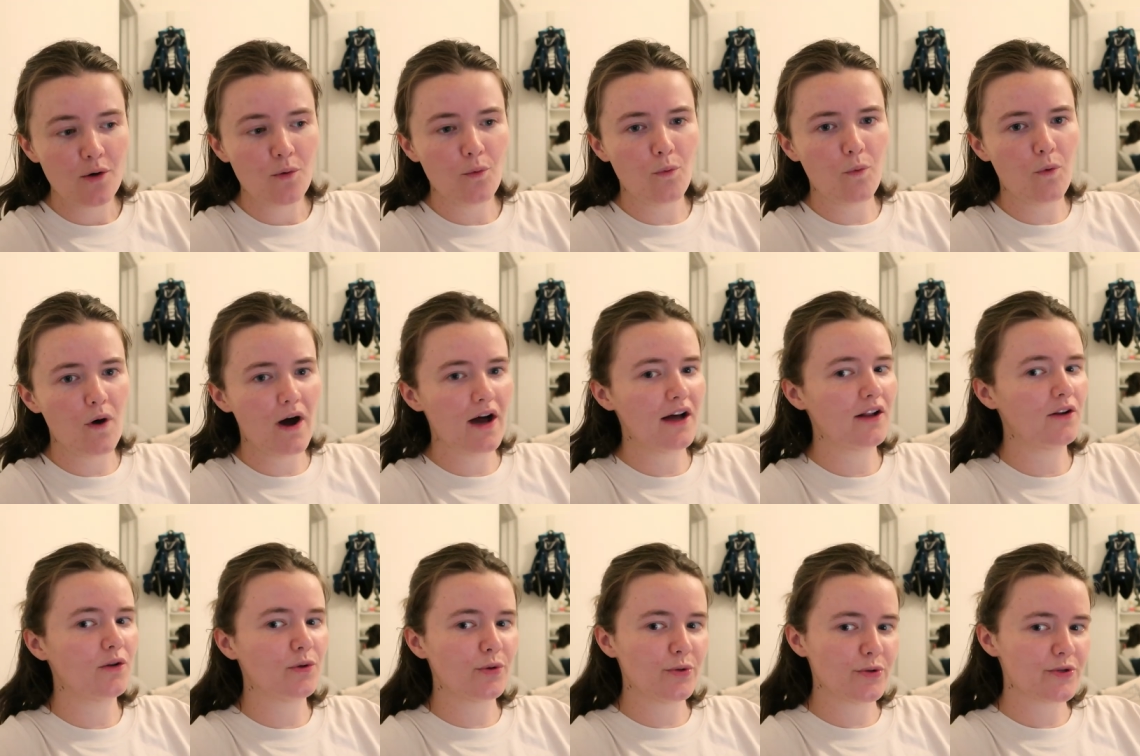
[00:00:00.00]

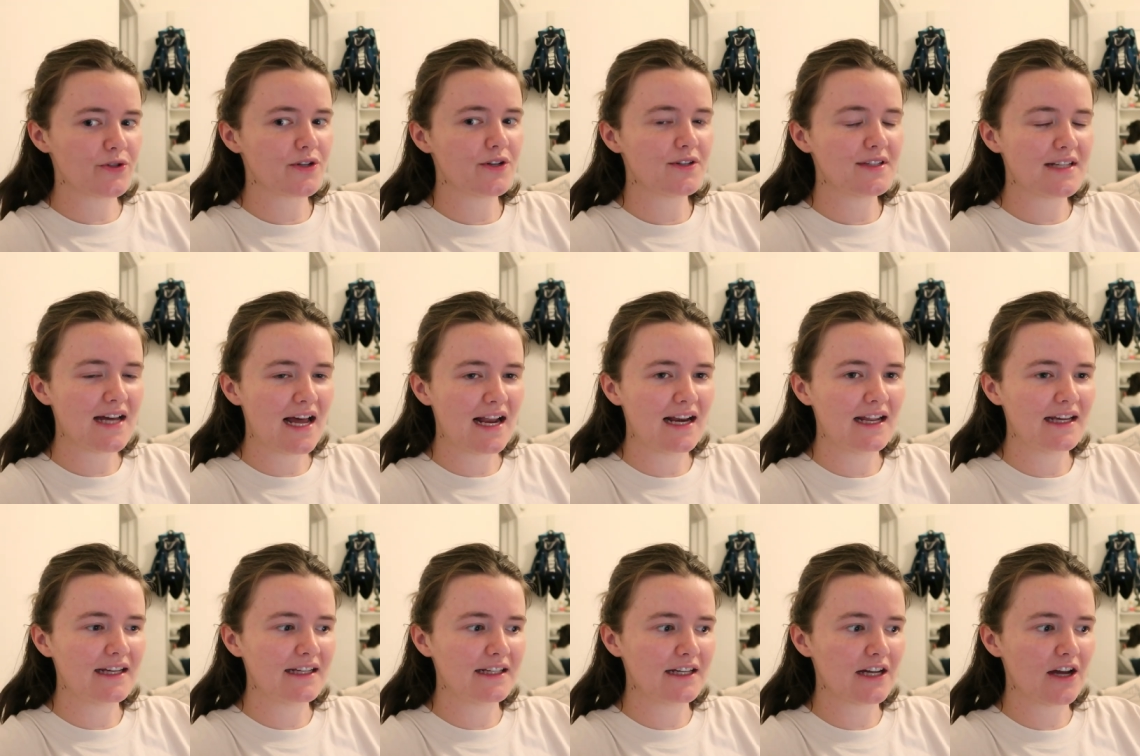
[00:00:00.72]
while also
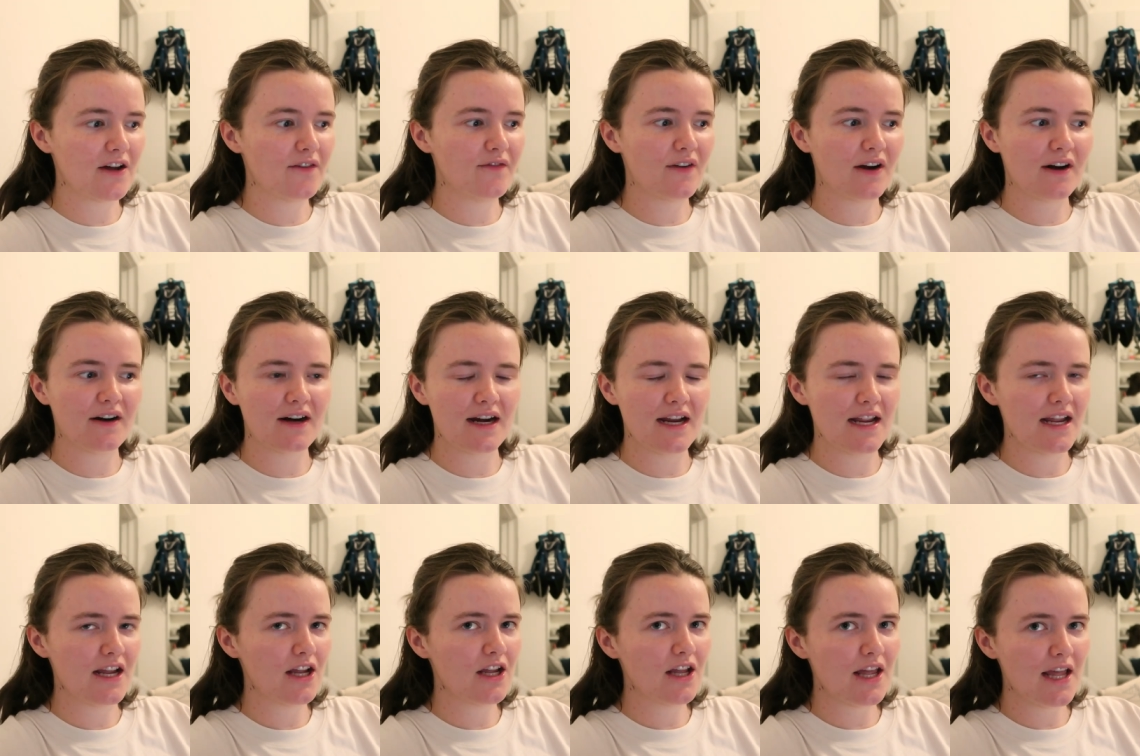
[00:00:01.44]
telling a
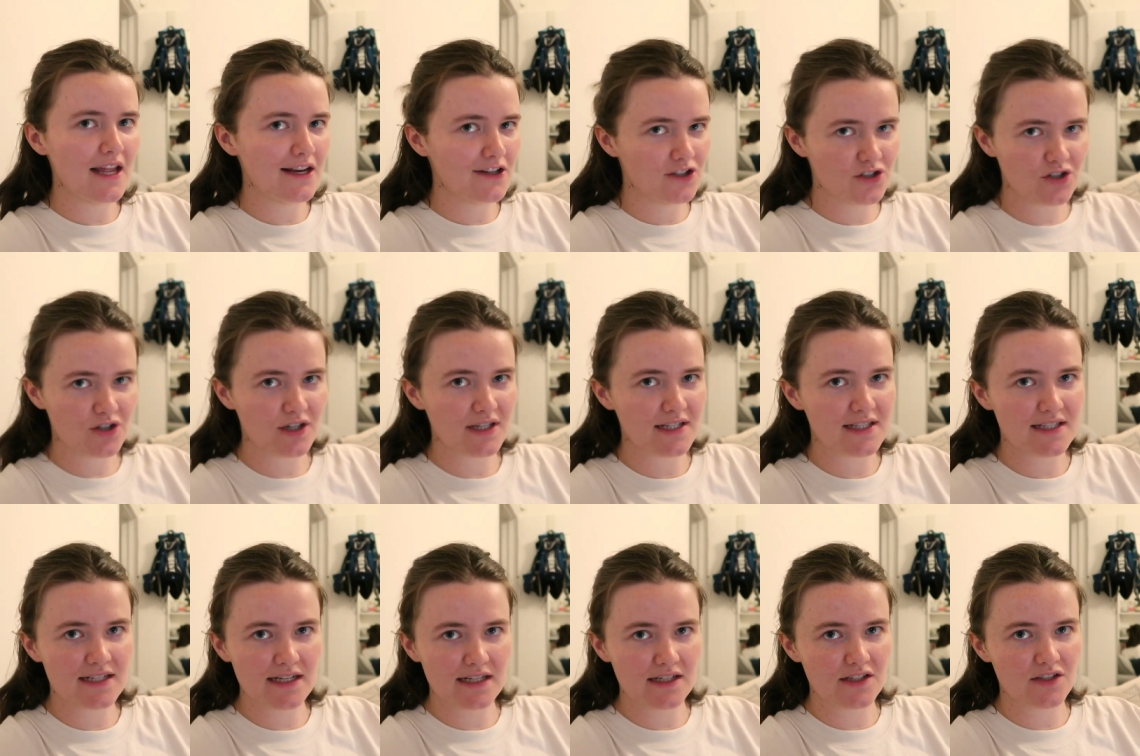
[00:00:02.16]
very
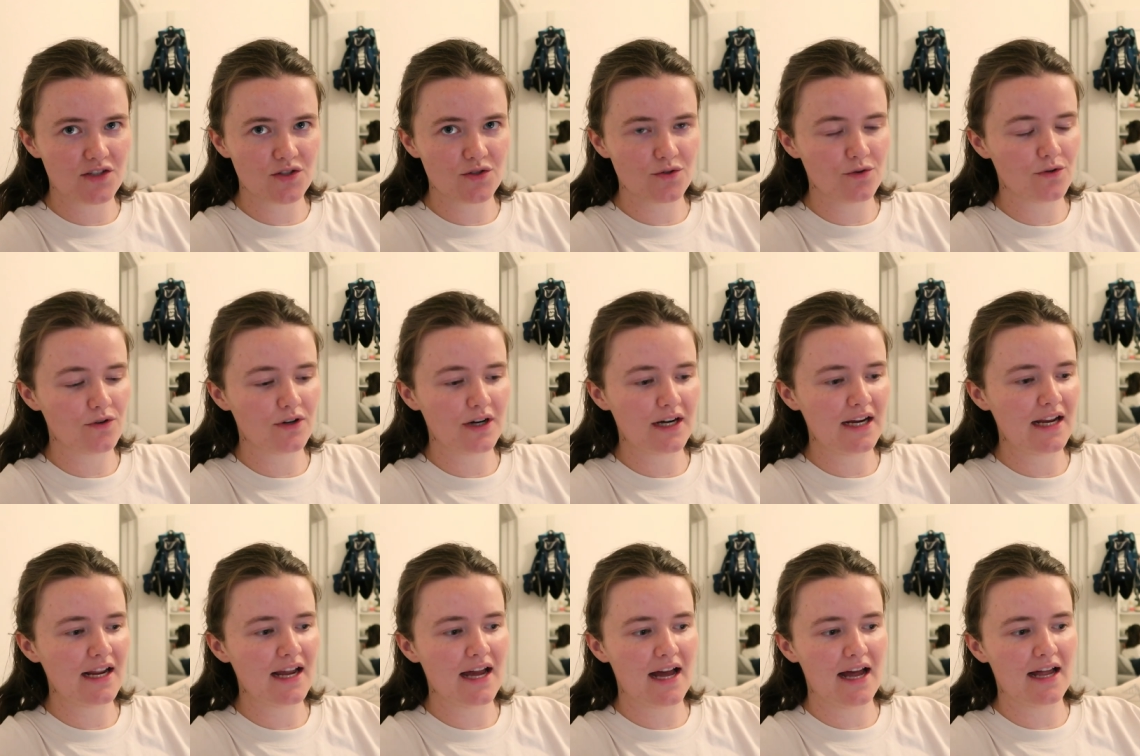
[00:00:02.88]
interesting story.